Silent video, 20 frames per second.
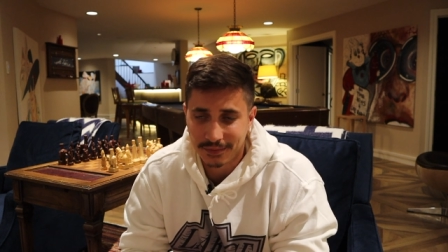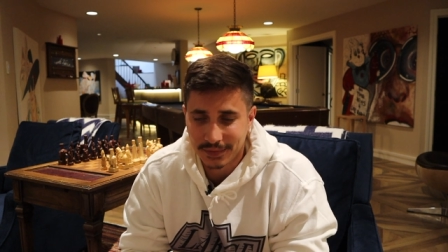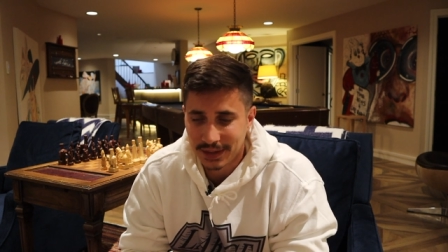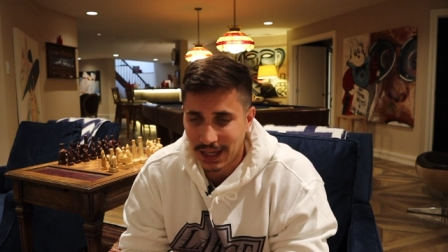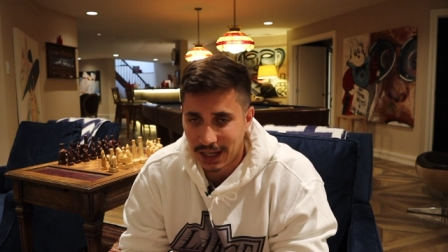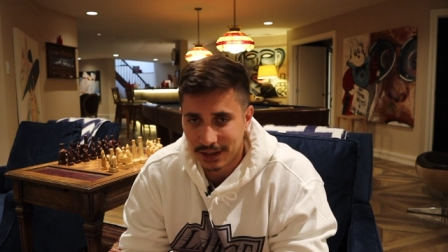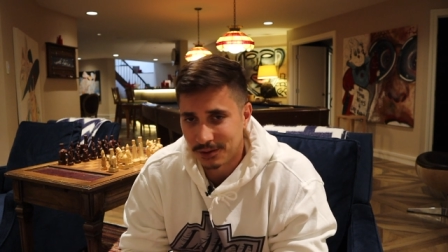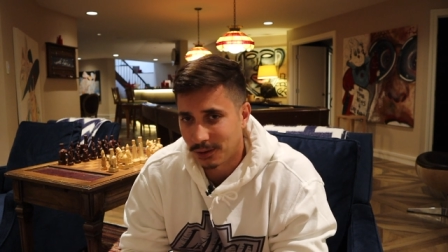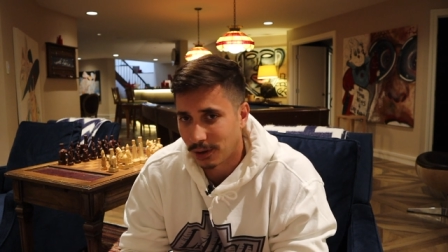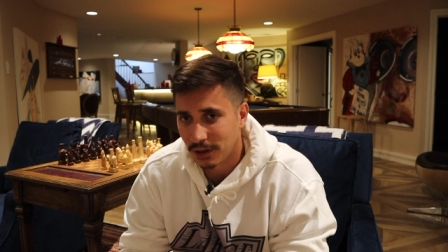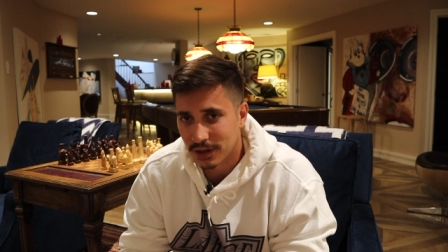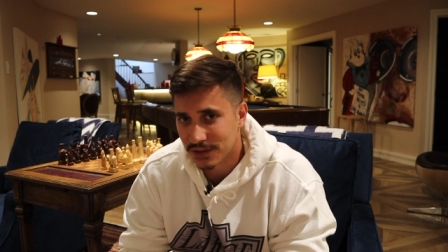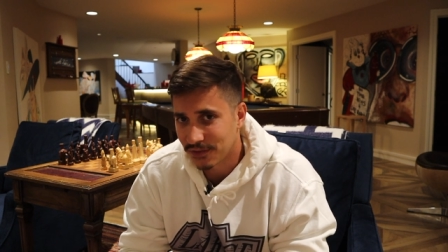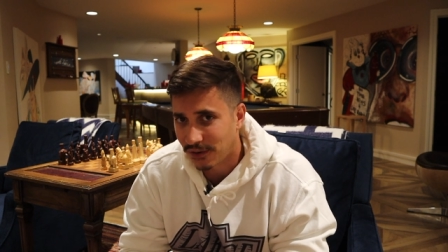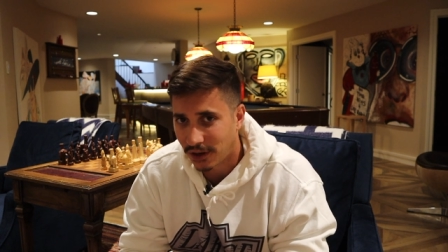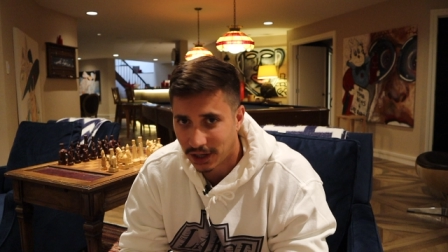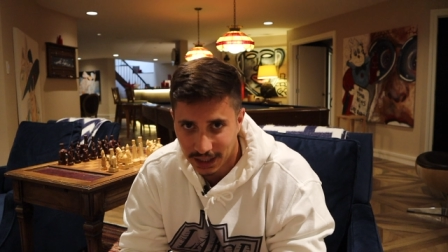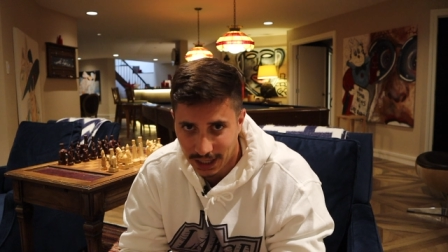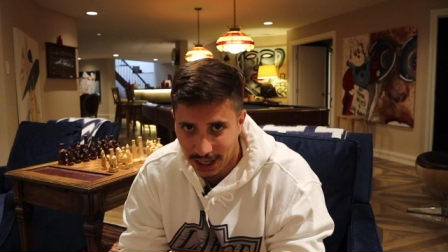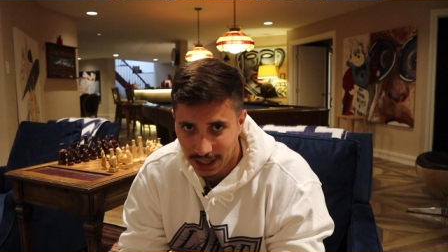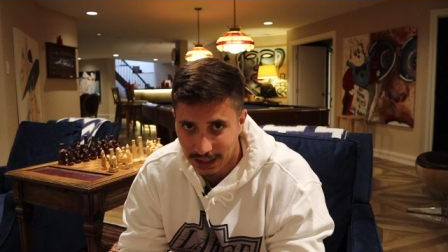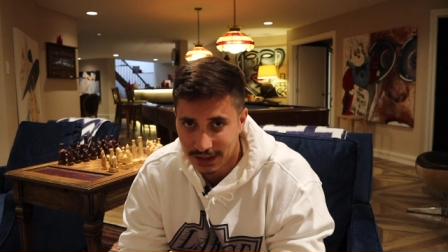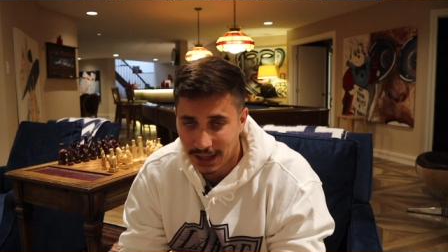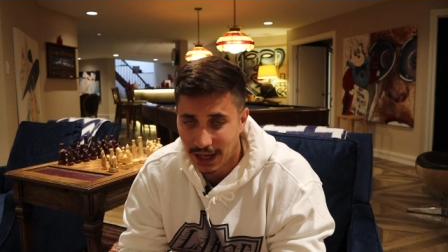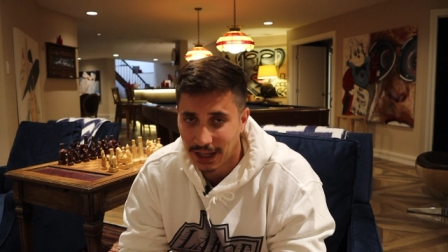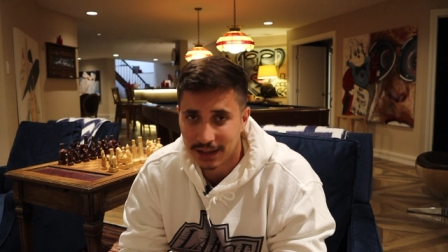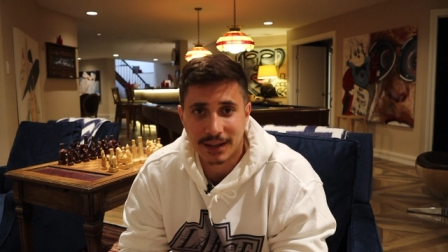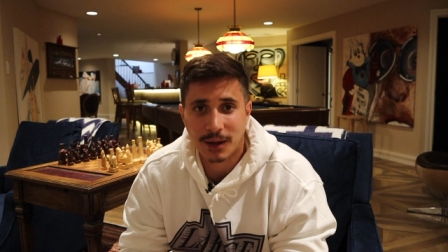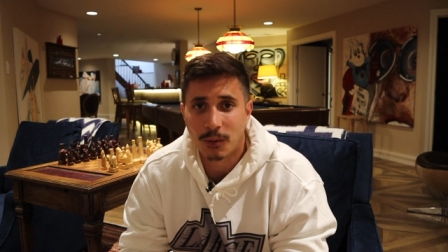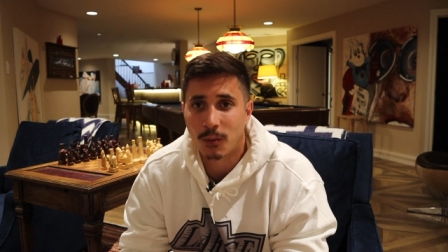Tattoo artists fucking hate
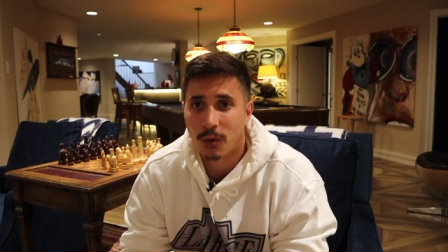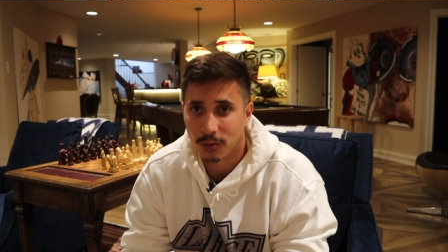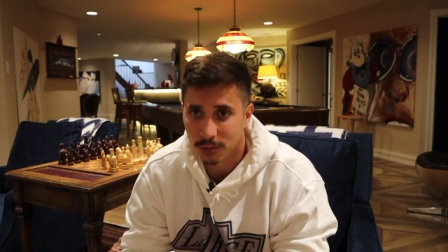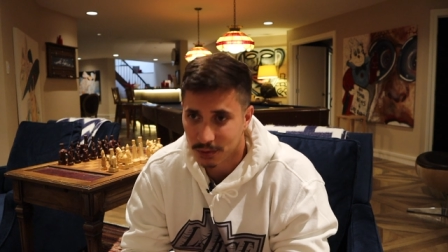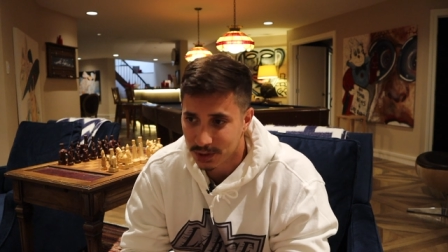that. They won't